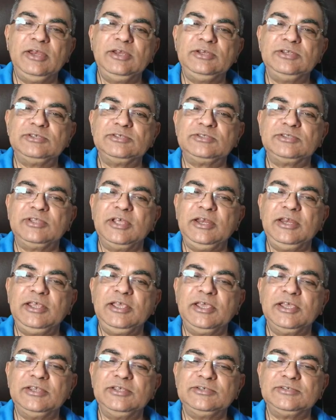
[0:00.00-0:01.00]
is the
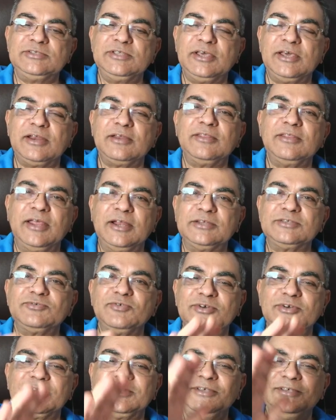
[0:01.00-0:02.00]
leakage is there. That's
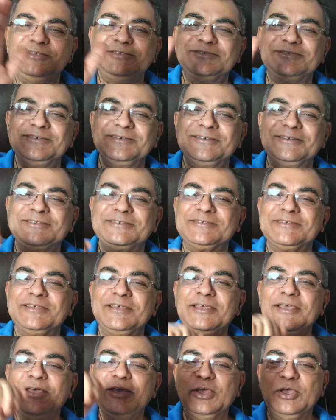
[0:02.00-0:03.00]
what it is.
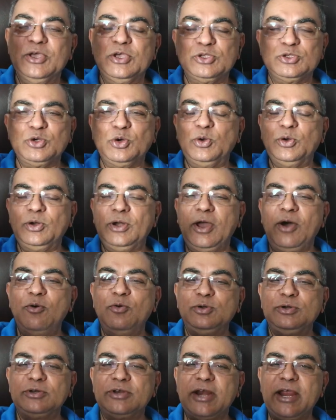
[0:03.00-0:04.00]
So
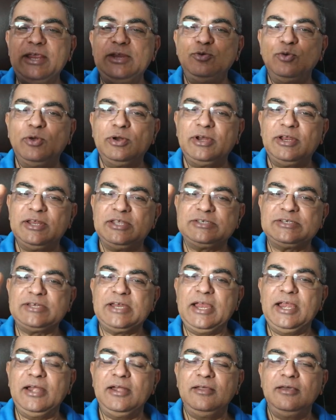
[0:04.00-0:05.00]
now try to
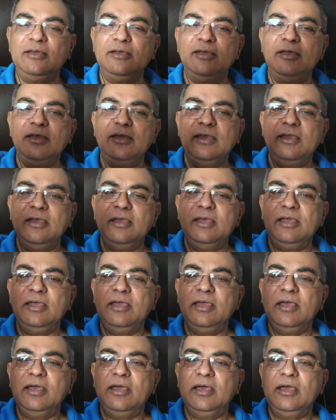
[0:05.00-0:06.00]
understand
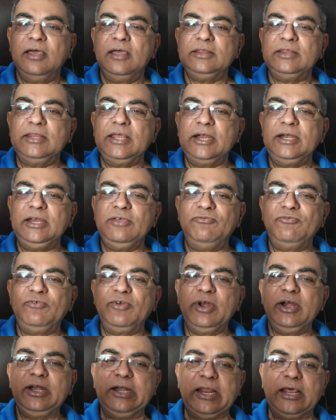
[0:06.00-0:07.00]
the
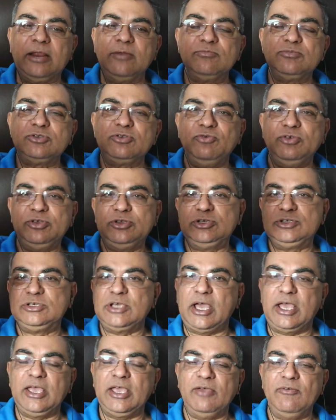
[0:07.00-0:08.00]
different terms which
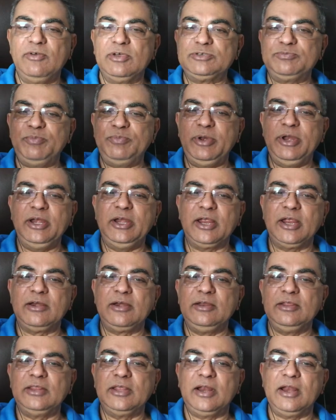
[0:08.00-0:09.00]
I have explained
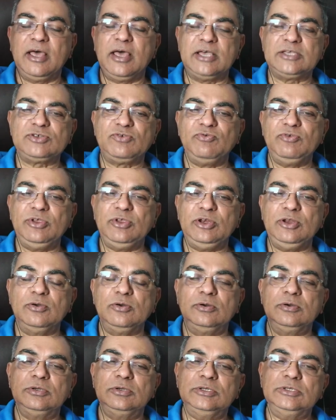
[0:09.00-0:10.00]
in the last
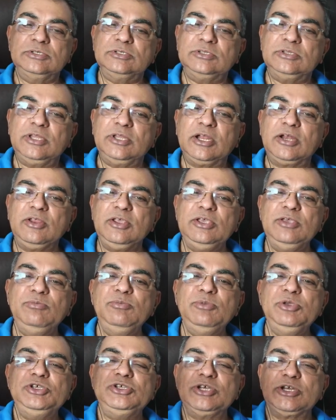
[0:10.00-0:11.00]
video. That
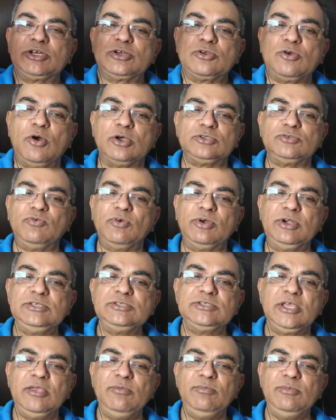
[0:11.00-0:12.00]
immediate cause. What is
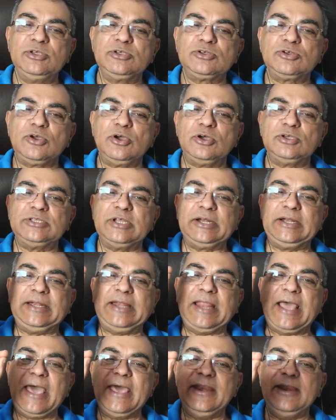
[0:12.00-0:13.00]
the immediate cause? The
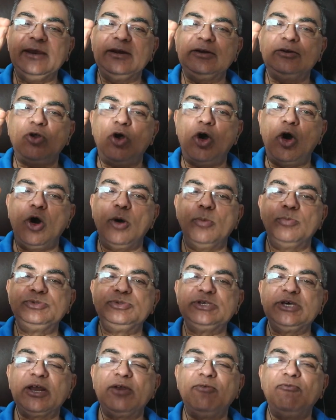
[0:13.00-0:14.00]
direct
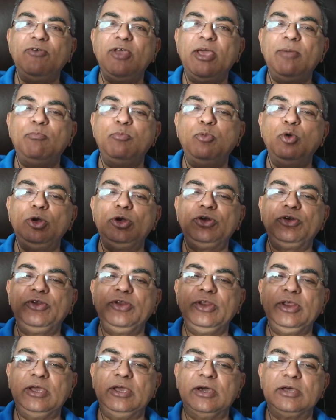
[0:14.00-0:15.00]
observable
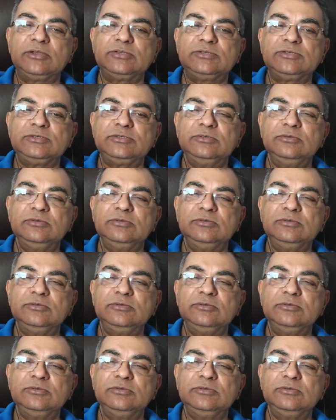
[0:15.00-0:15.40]
triggers